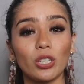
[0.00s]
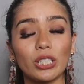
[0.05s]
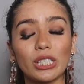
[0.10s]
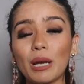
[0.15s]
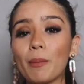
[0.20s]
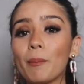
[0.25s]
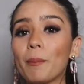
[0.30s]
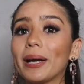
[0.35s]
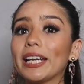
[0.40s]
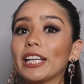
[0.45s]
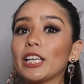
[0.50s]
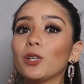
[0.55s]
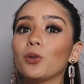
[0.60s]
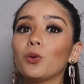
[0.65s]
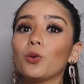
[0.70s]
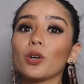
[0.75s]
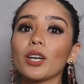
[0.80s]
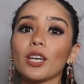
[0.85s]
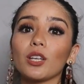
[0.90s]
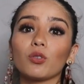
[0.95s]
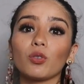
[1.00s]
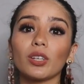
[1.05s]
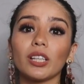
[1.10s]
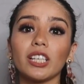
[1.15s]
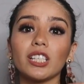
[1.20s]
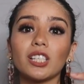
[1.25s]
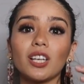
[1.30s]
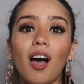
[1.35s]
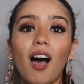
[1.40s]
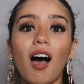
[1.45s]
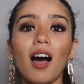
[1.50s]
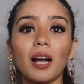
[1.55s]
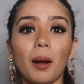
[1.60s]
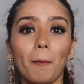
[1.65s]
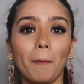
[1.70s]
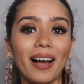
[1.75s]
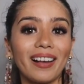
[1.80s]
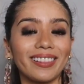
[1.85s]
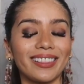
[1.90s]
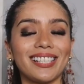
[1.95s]
somebody who can really talk
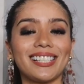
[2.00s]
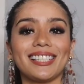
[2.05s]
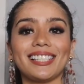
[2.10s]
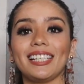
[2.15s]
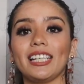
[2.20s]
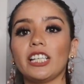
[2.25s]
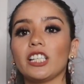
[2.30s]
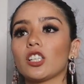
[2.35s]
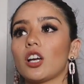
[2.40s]
about the city,